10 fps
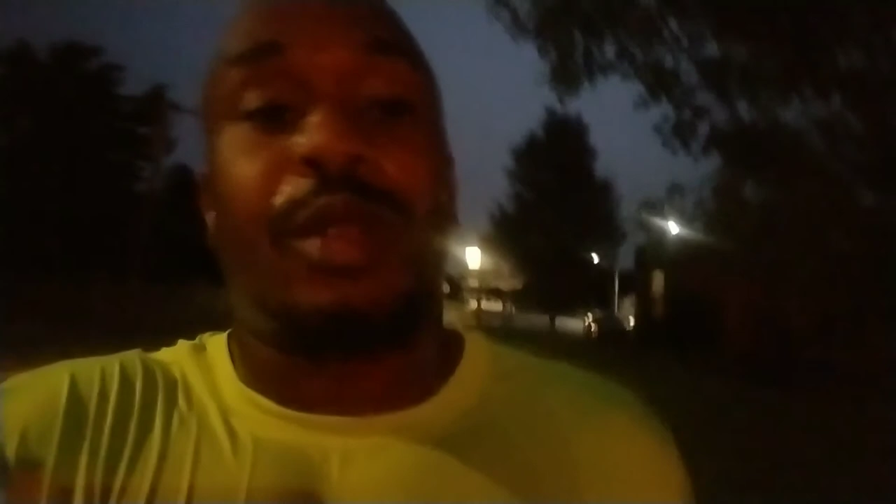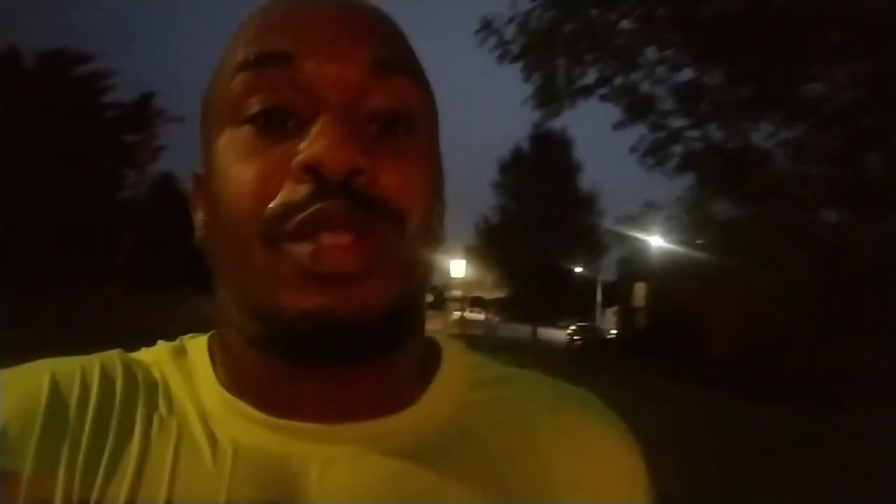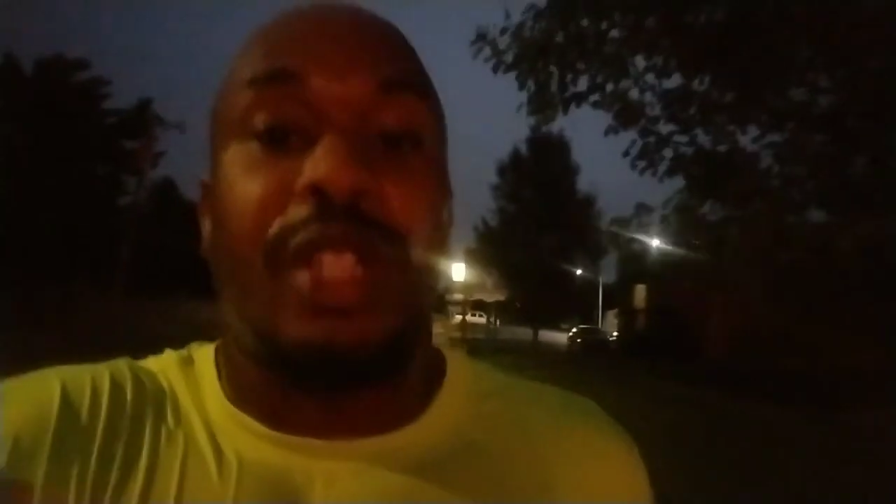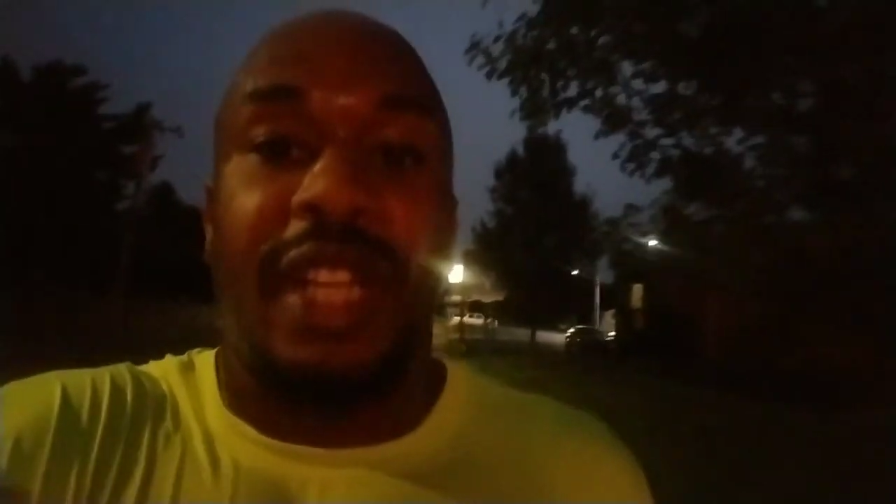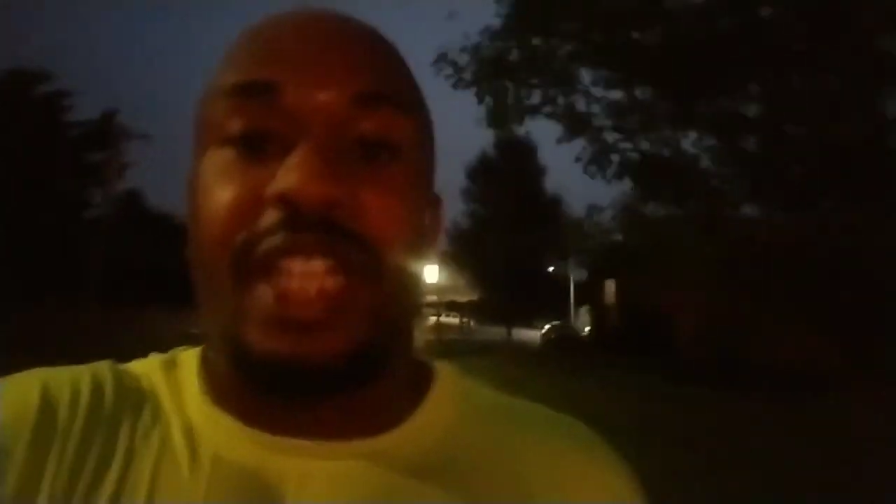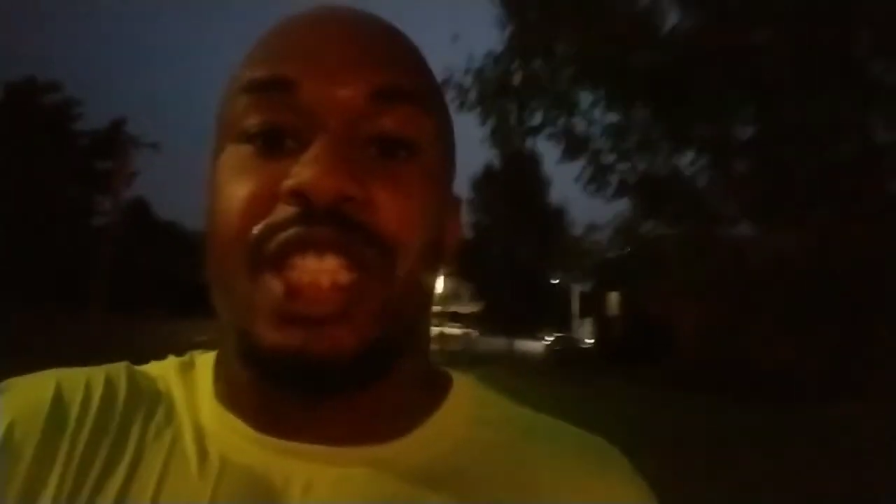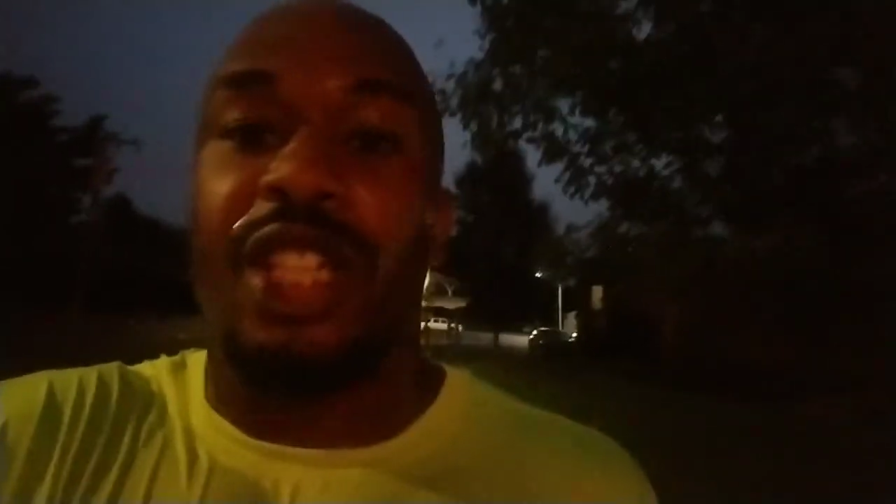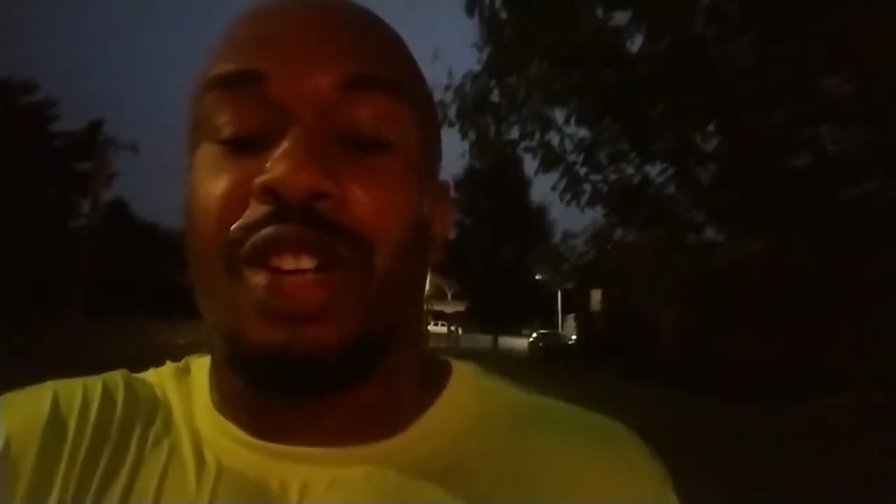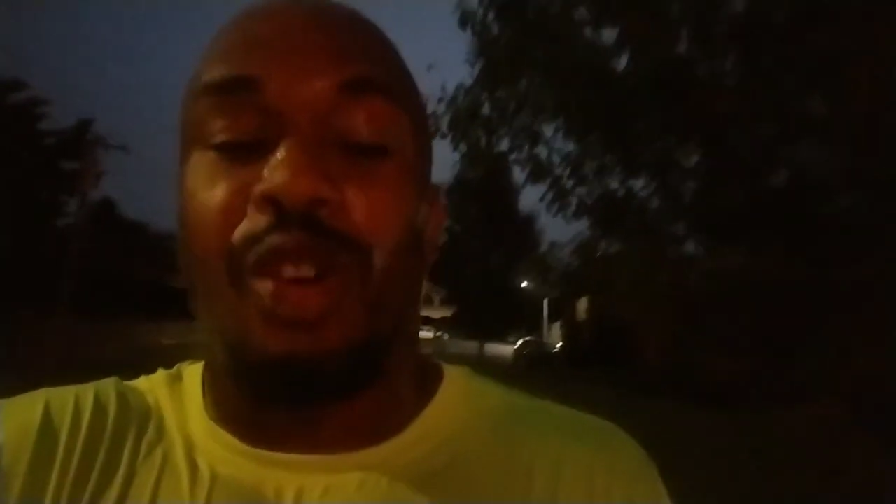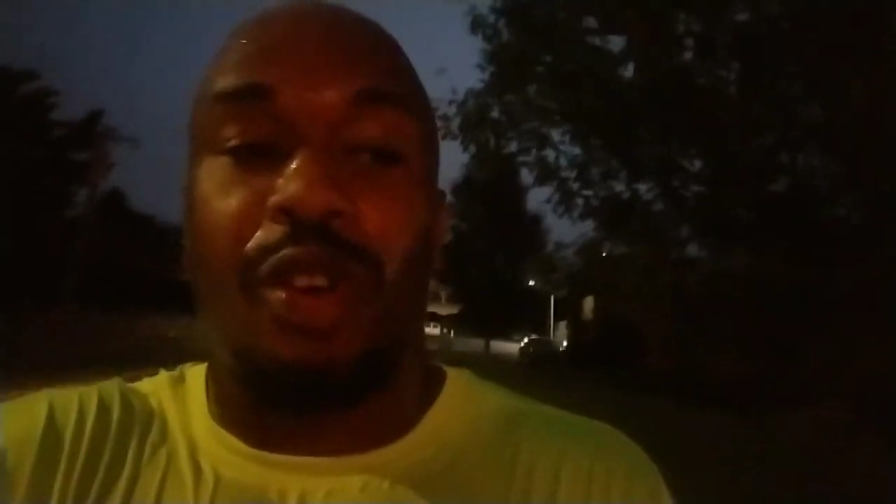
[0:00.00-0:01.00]
do a nice
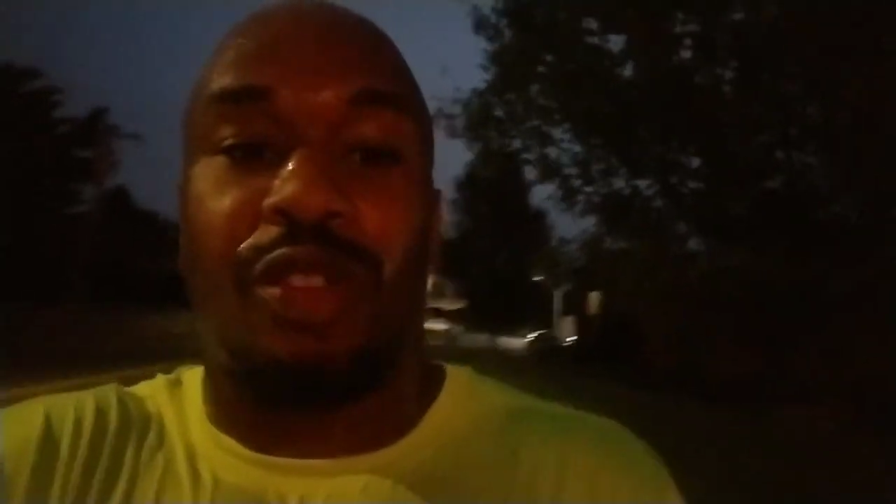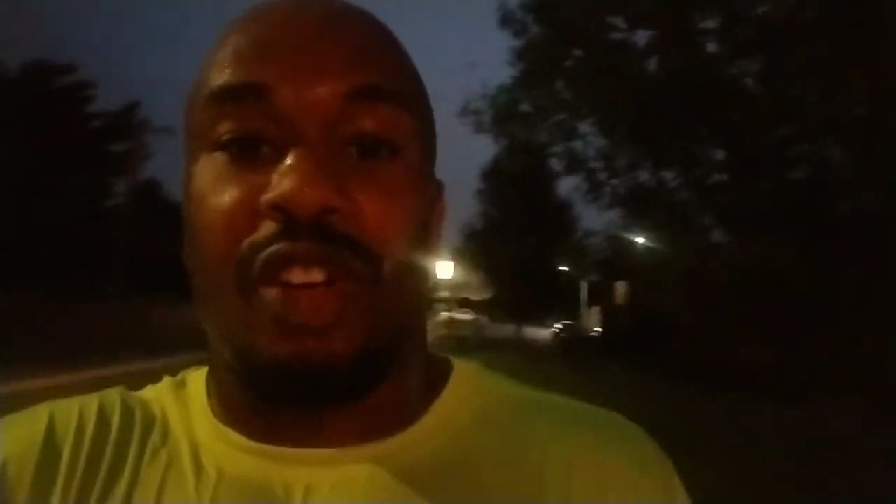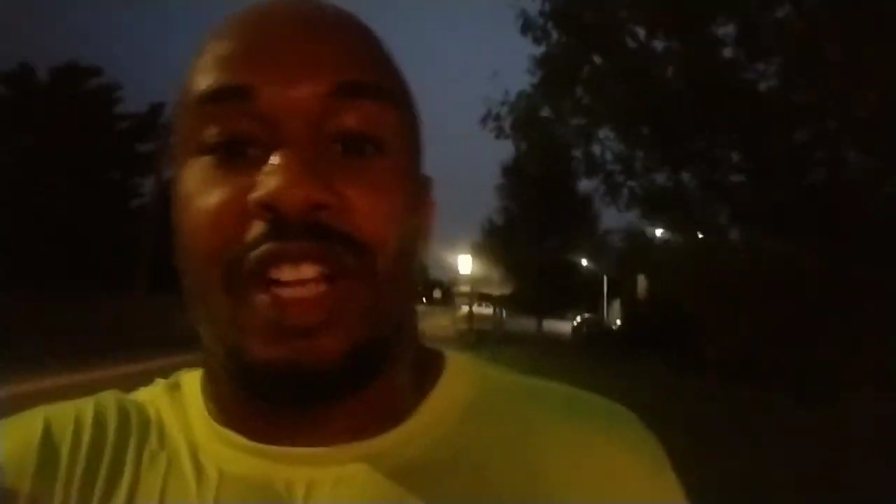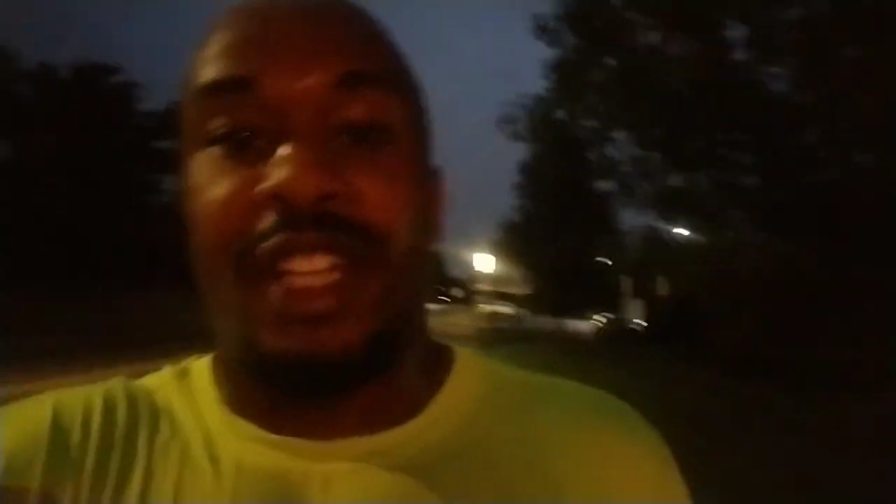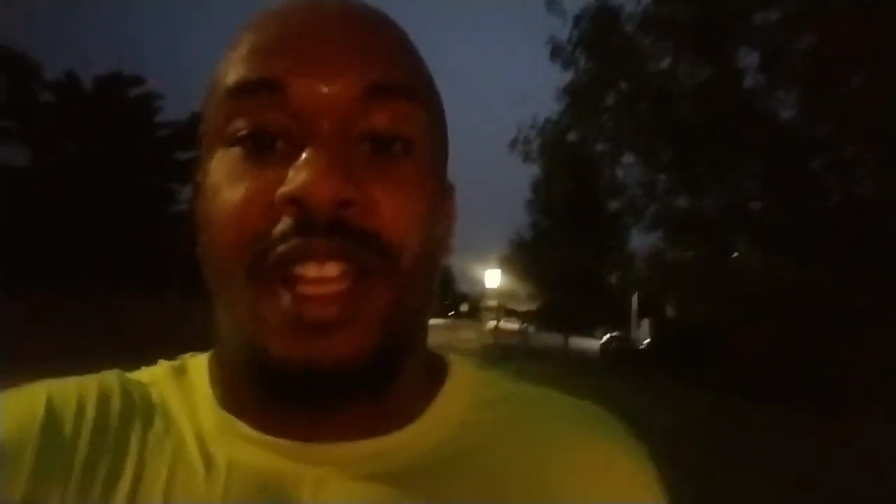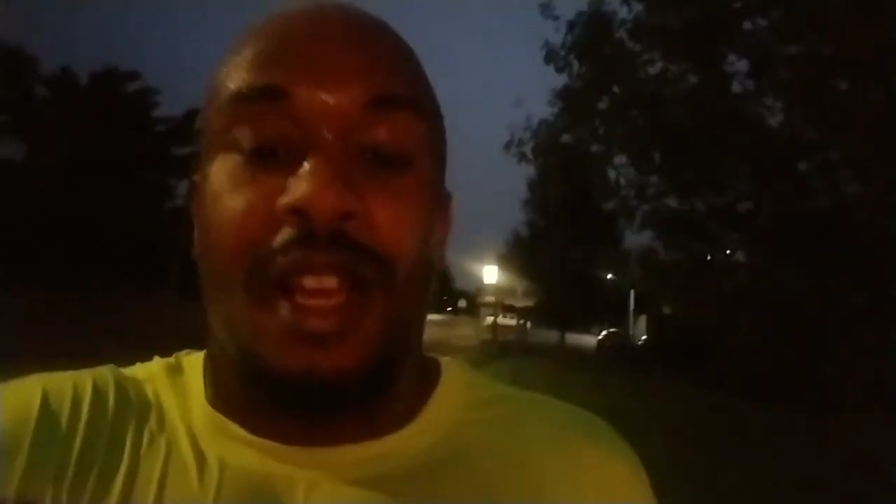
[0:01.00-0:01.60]
long run.